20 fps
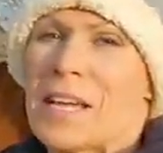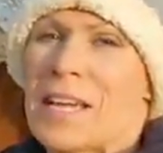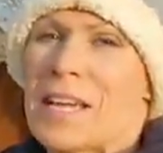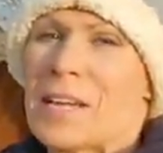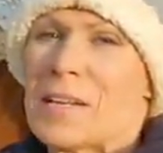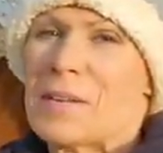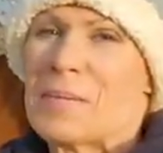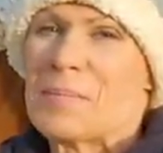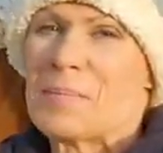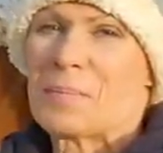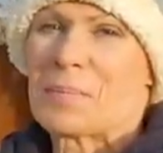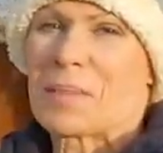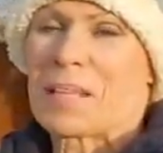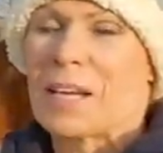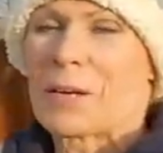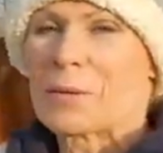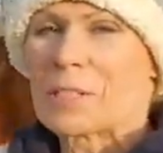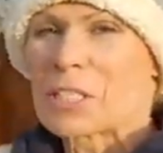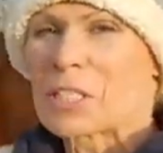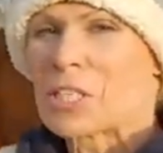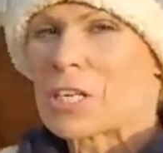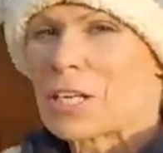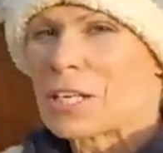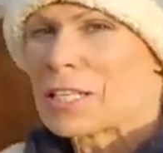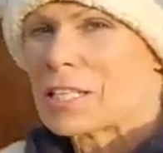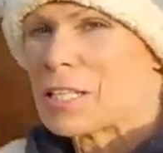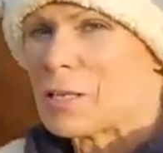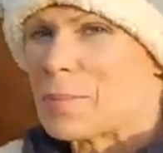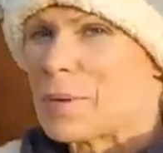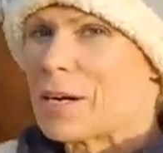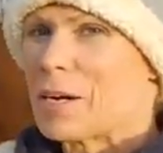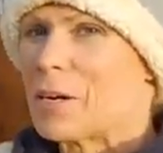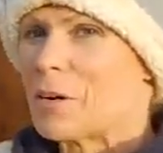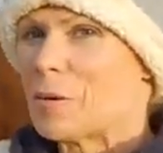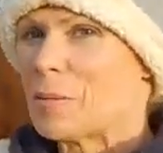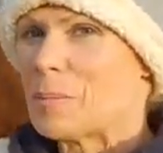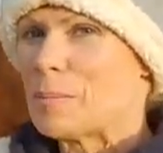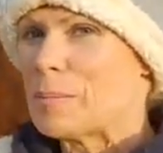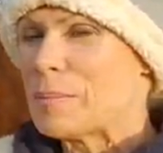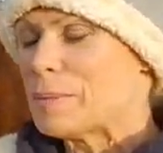And I was talking
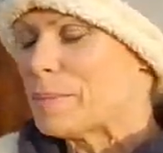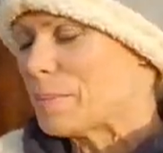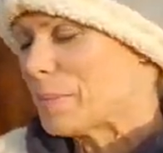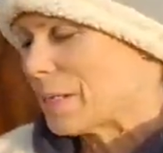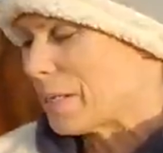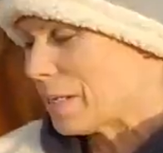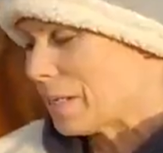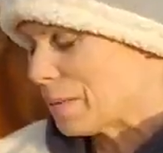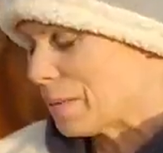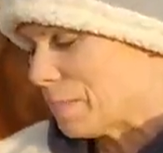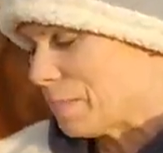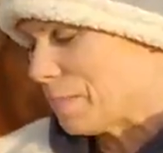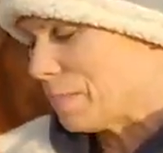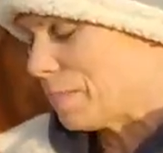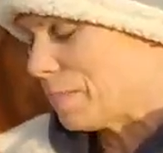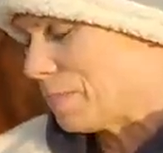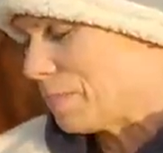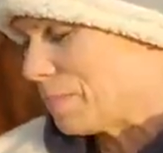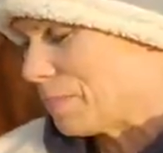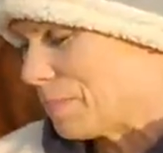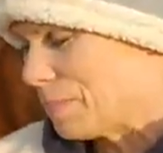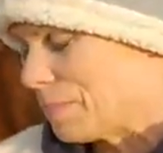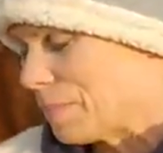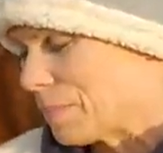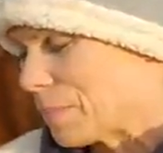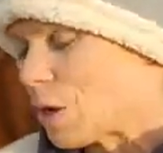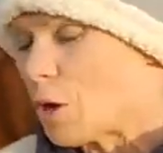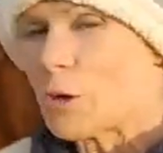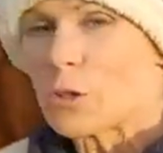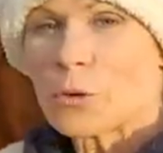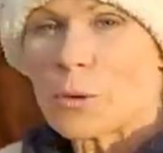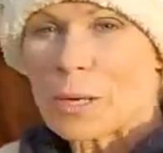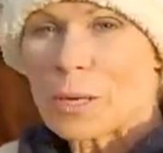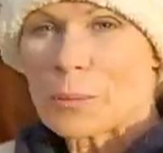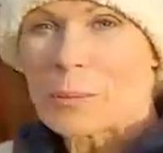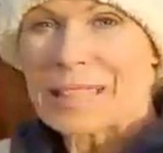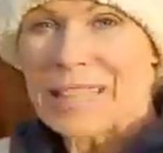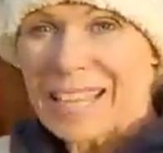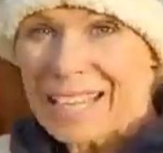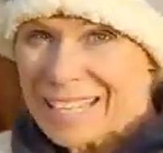about, although I
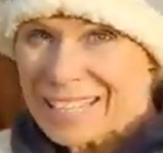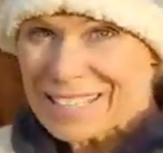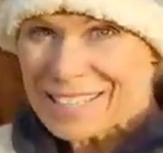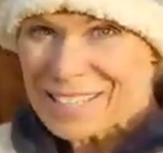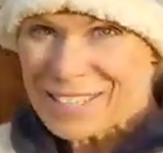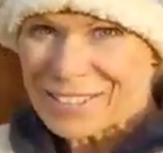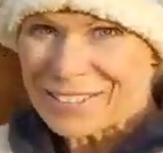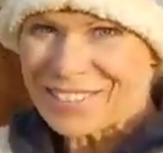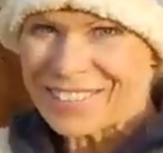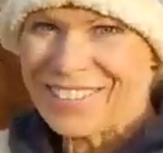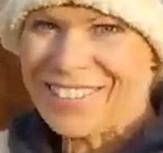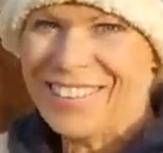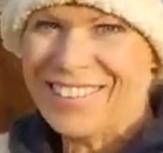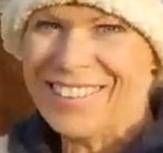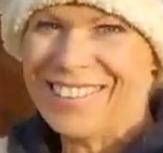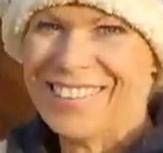would like to,